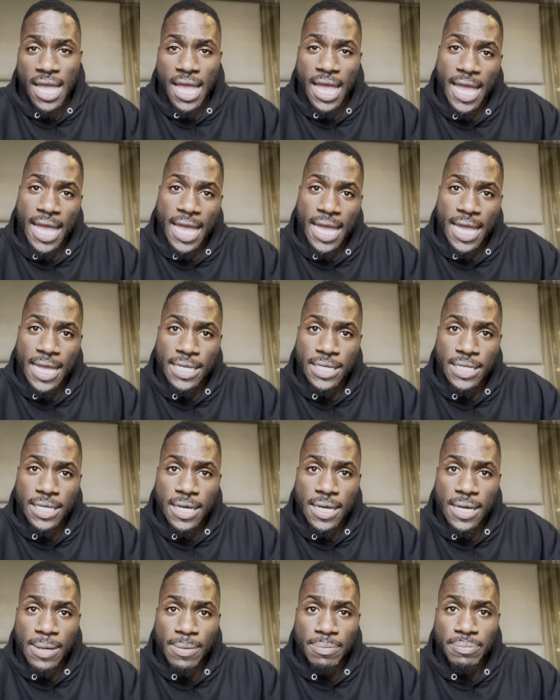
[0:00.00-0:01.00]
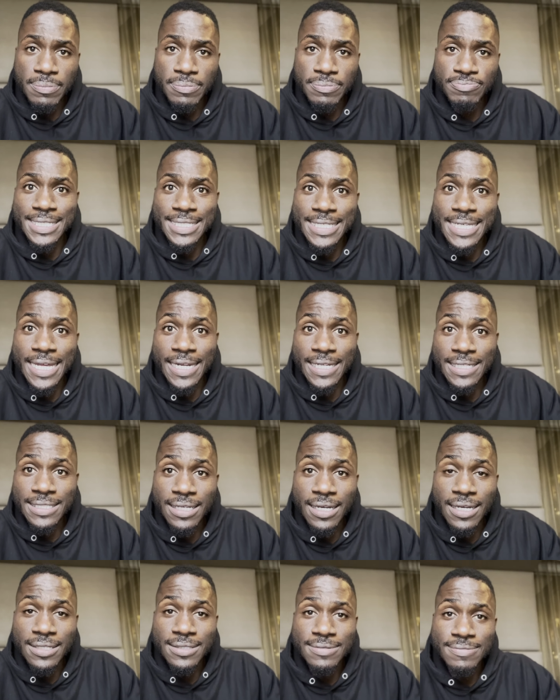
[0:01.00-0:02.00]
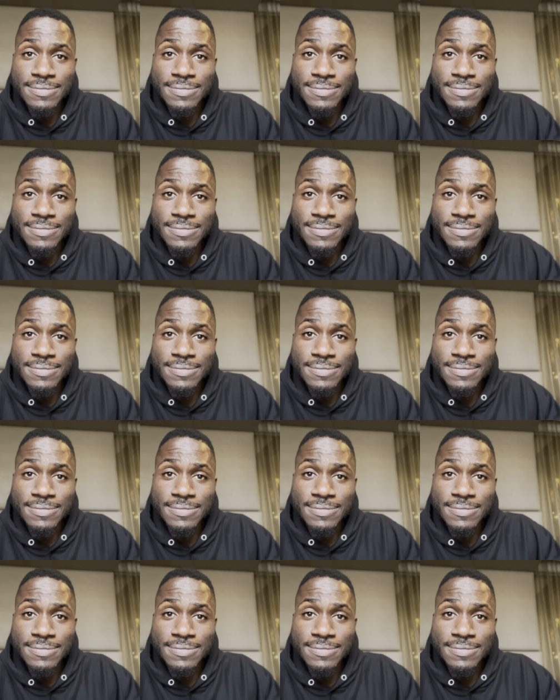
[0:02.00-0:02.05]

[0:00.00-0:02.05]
and um, get it done.